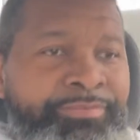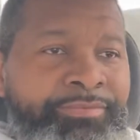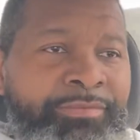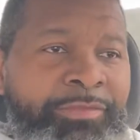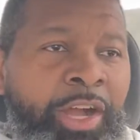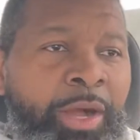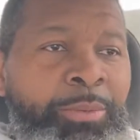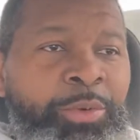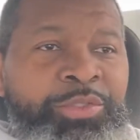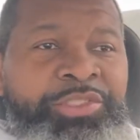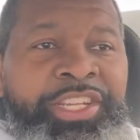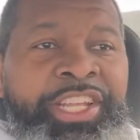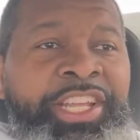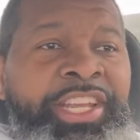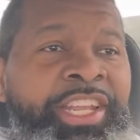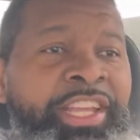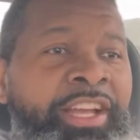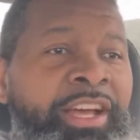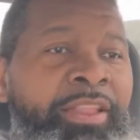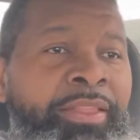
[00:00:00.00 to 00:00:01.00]
almost
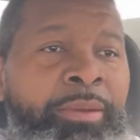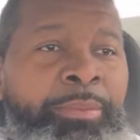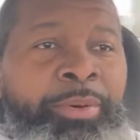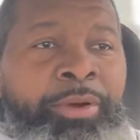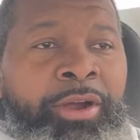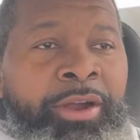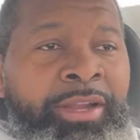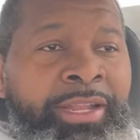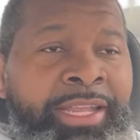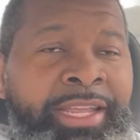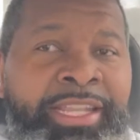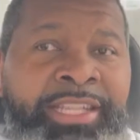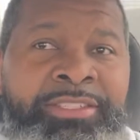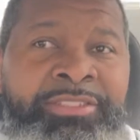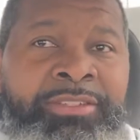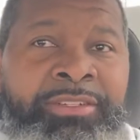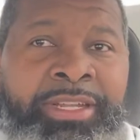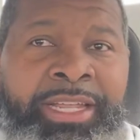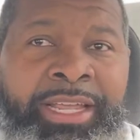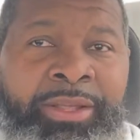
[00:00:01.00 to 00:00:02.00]
any other part,
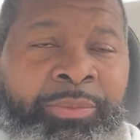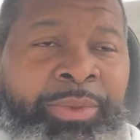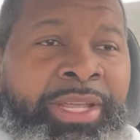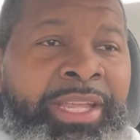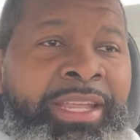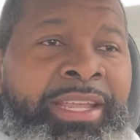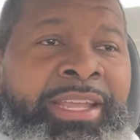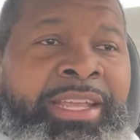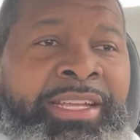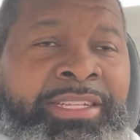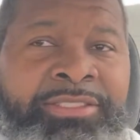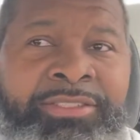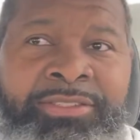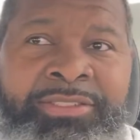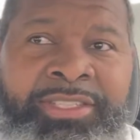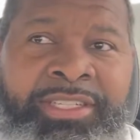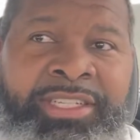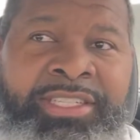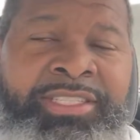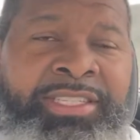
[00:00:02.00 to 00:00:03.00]
gizzard. Heck, we eat
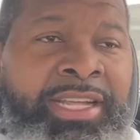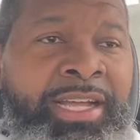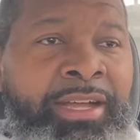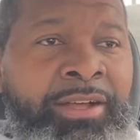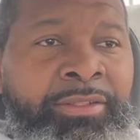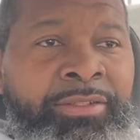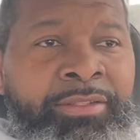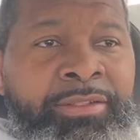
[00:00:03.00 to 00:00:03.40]
gizzards in the South,